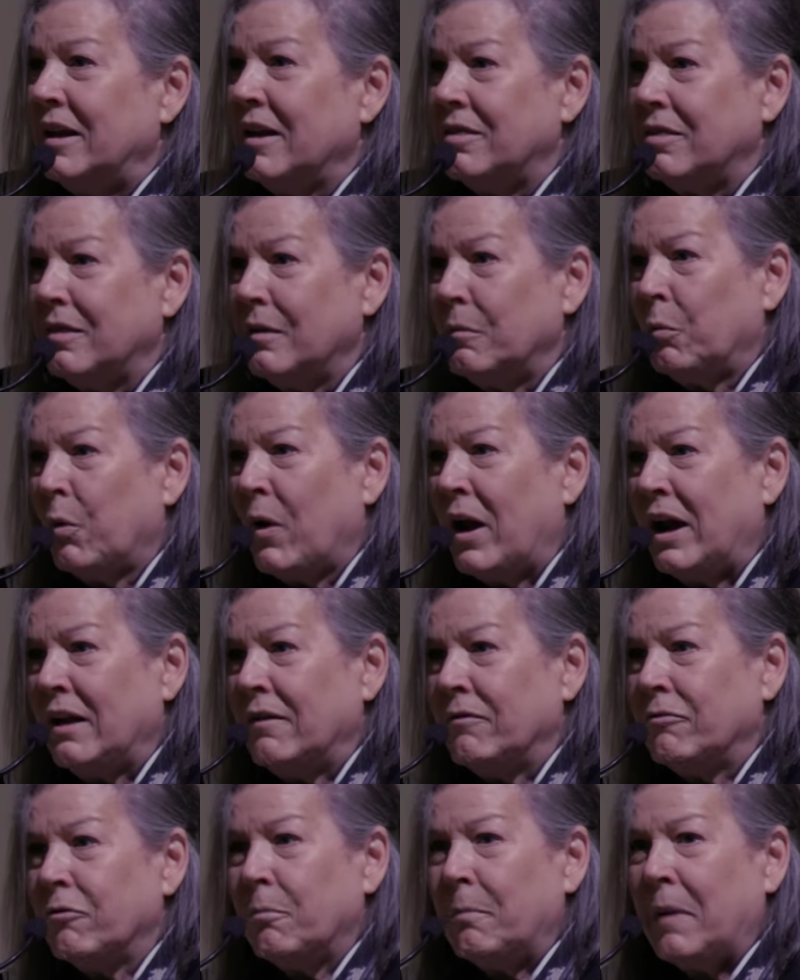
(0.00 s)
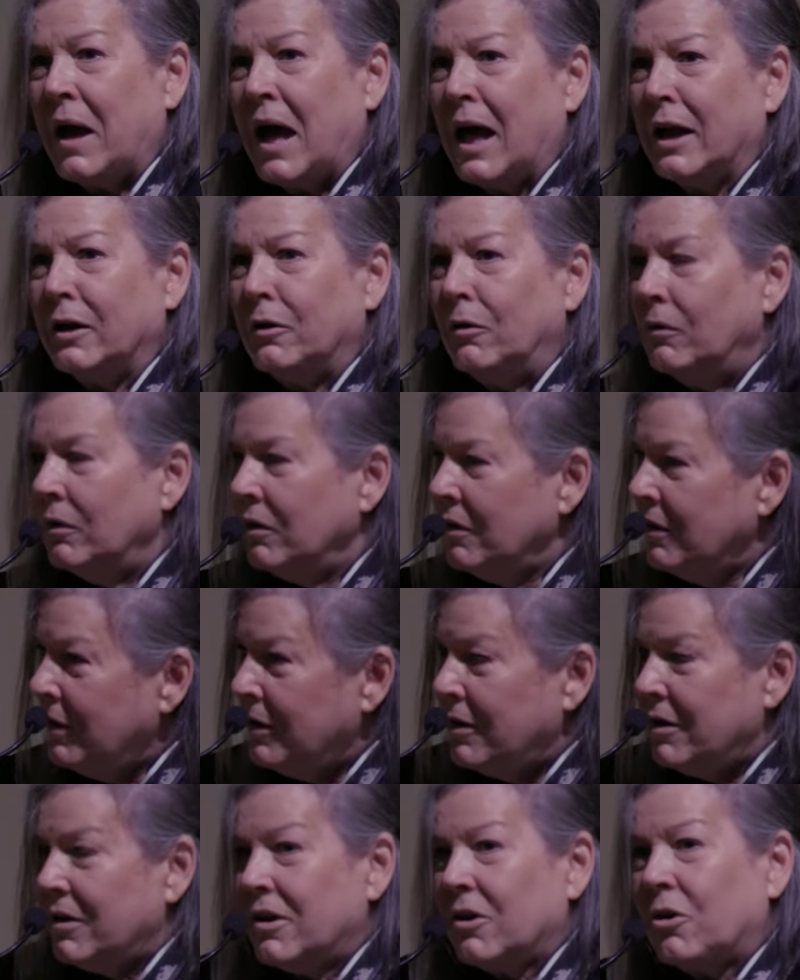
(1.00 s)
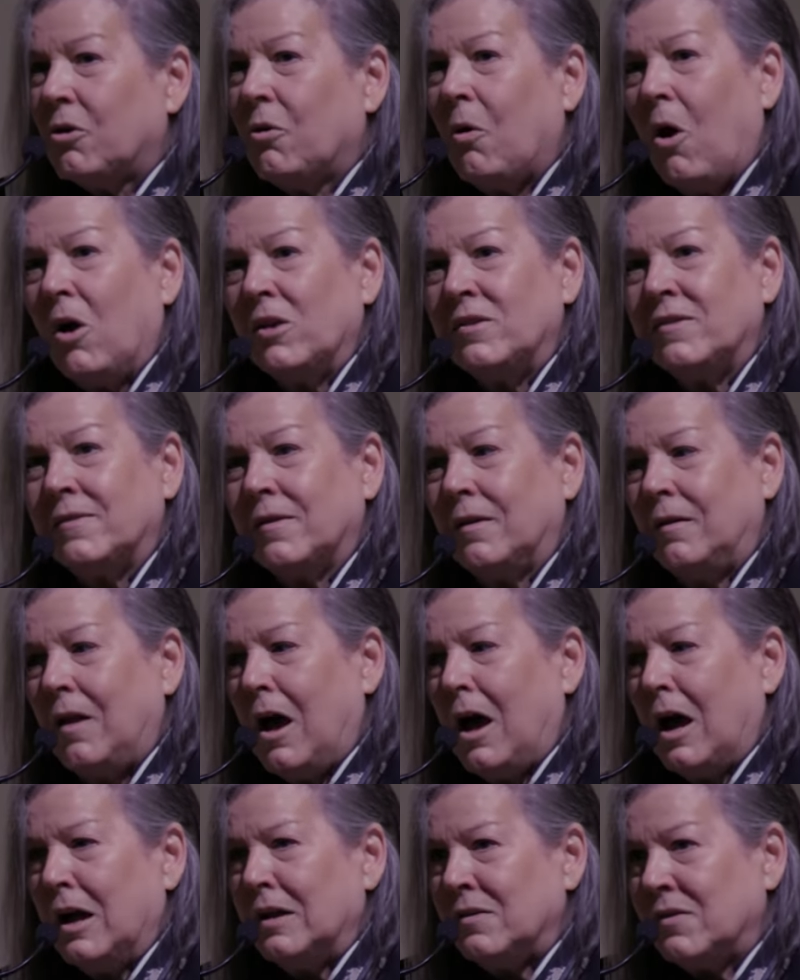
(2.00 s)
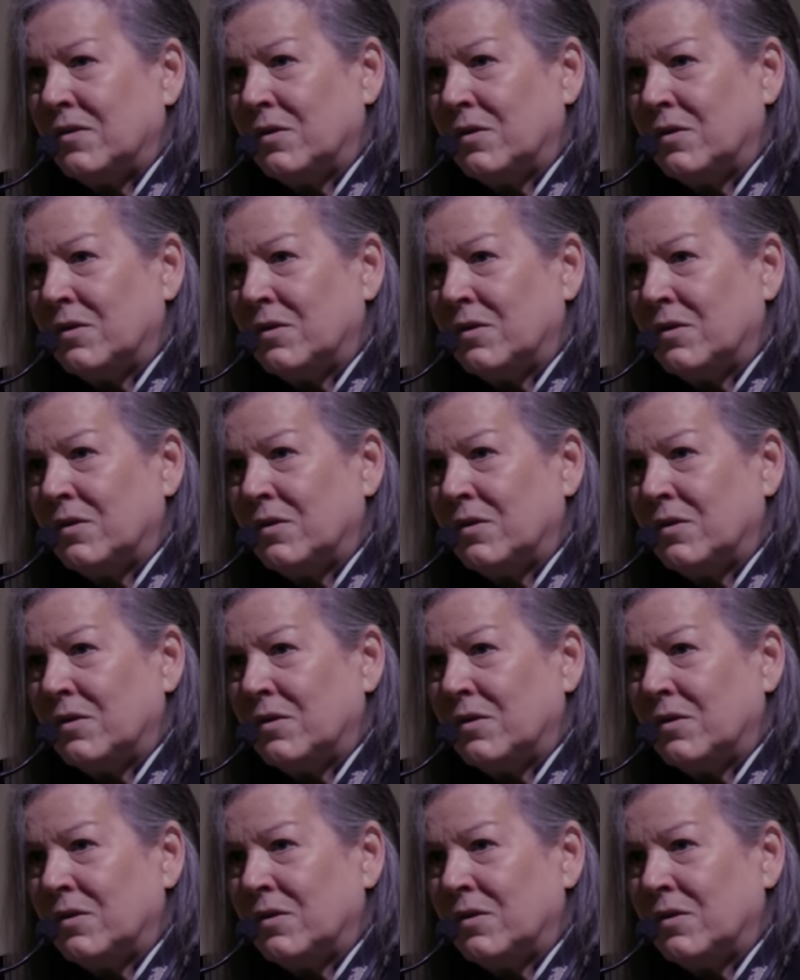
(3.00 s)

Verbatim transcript: Get them ready for battle, cross the line.